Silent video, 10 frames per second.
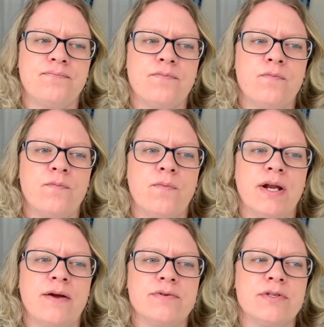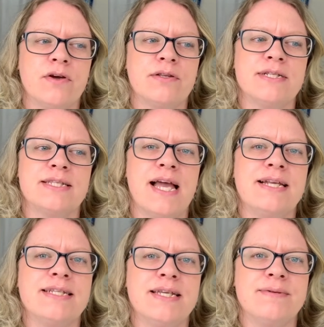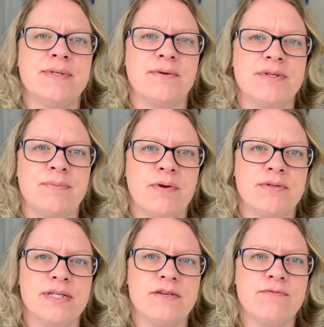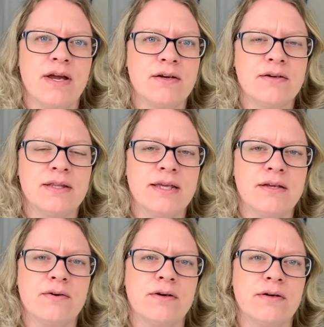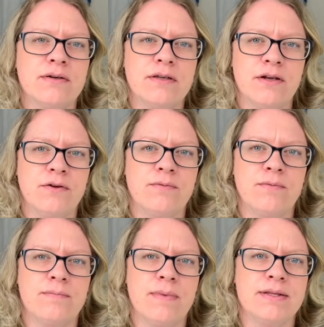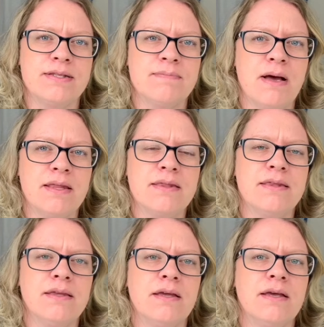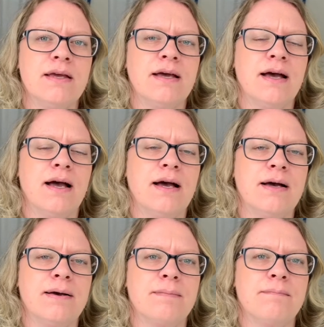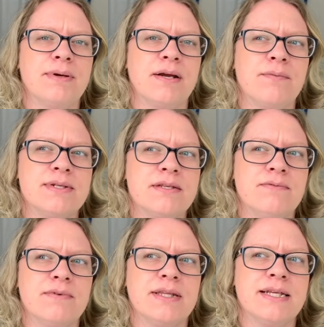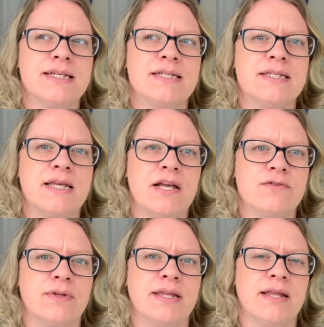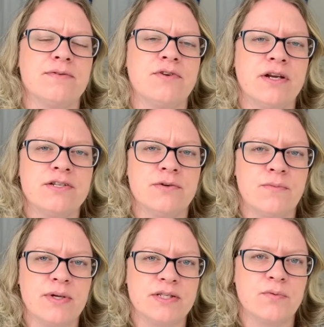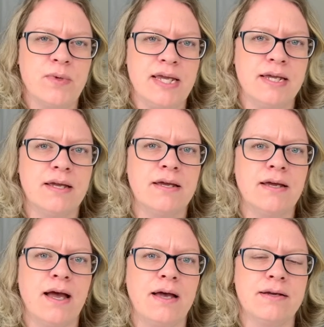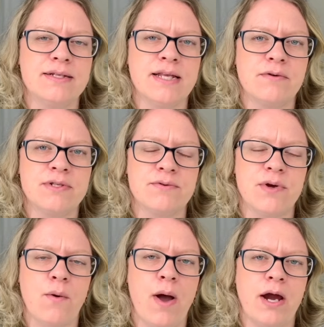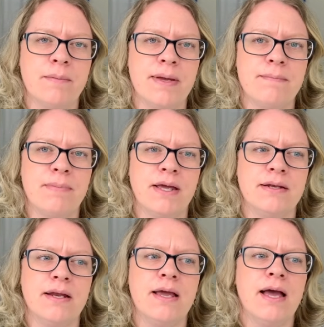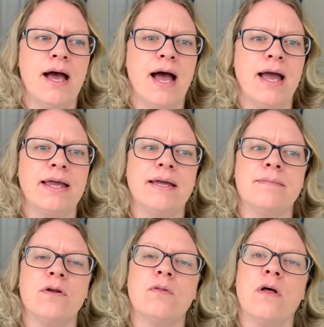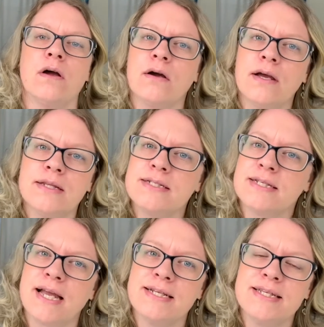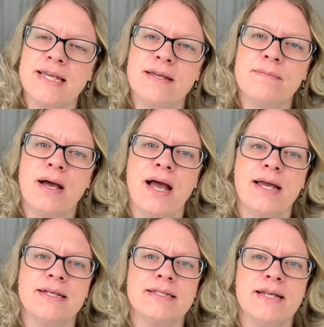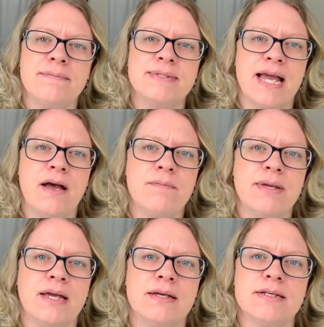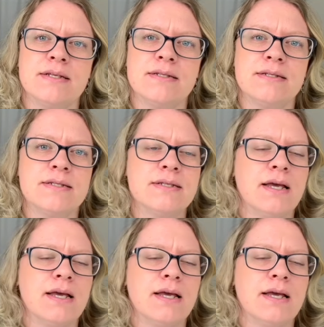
When I was on design teams, I was posting regularly or, month to month. But I wasn't really scheduling. I was trying to do it once a week because that was a requirement. But I am no longer on the design team. I stepped down because